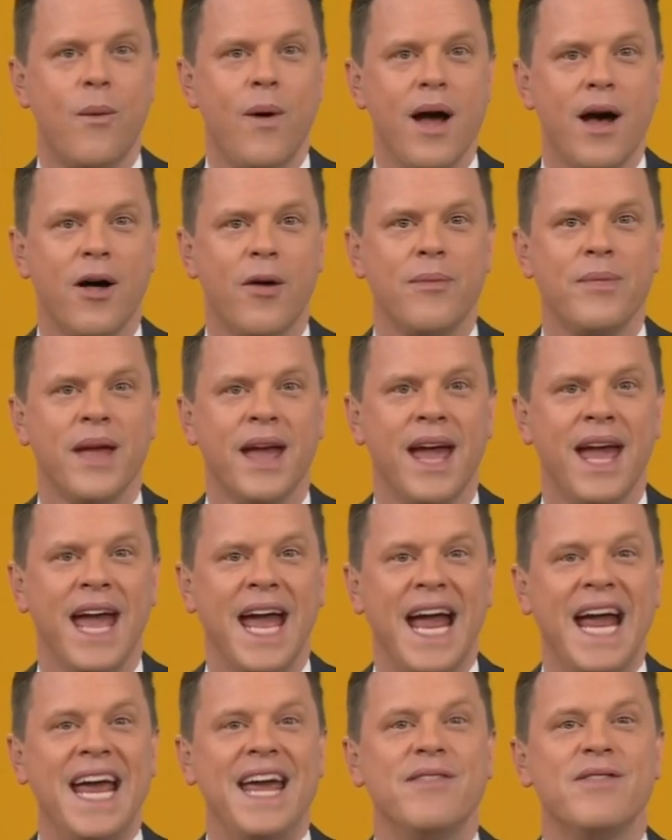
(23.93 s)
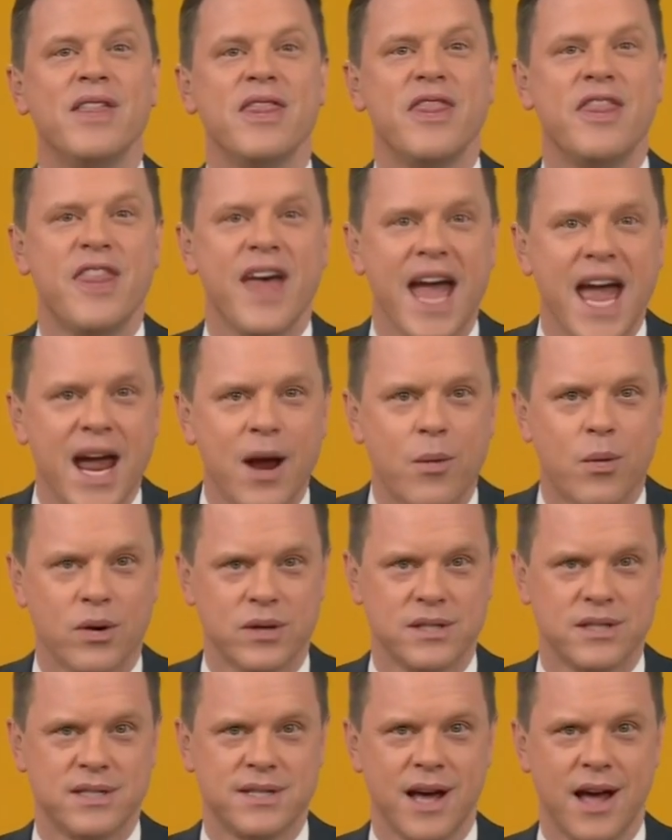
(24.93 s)
Well, even they
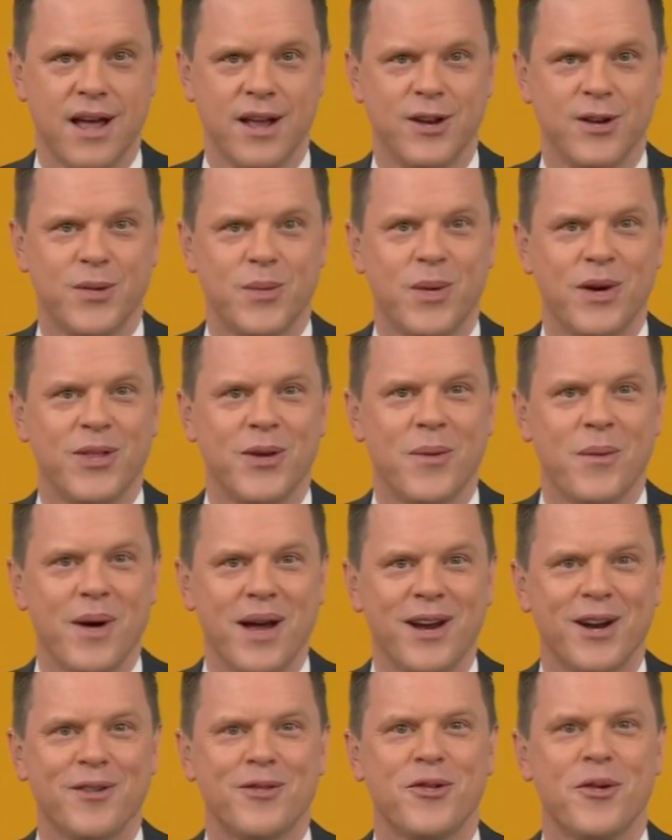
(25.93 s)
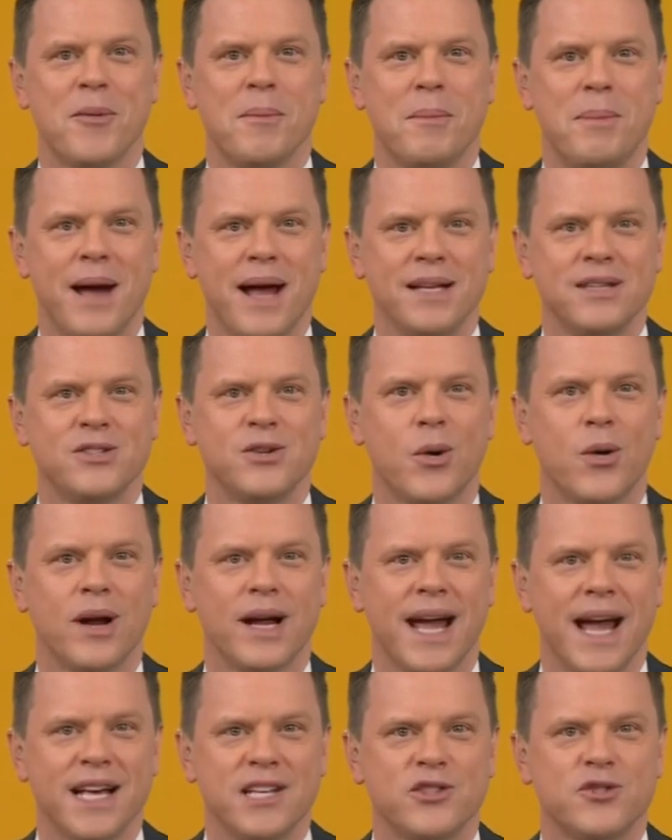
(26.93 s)
were stunned when the winner for Best
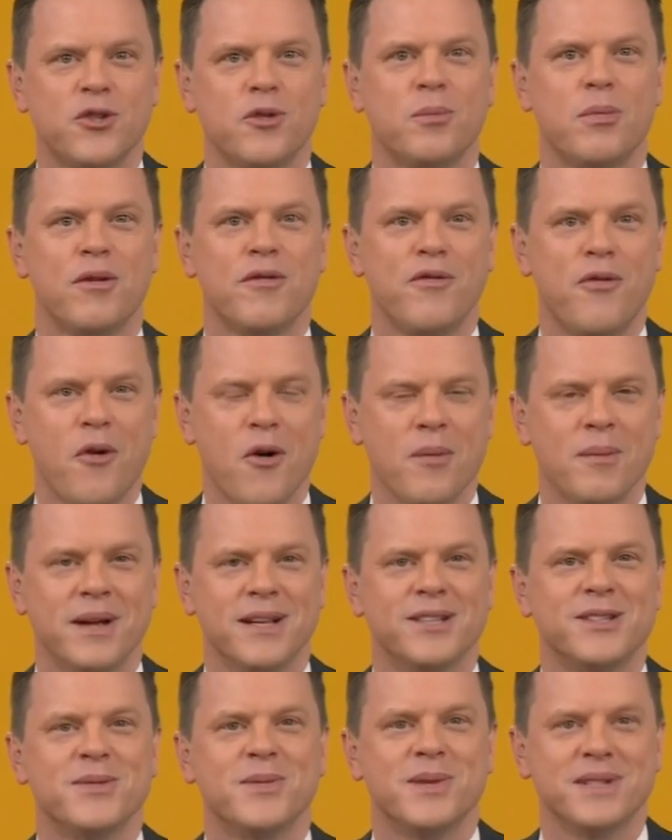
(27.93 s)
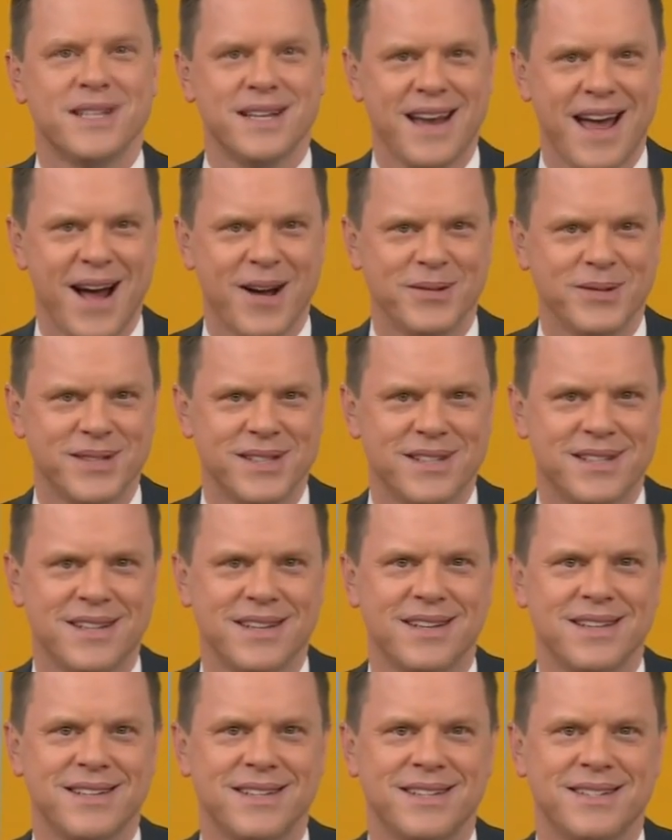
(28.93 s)
Orchestral Performance was announced.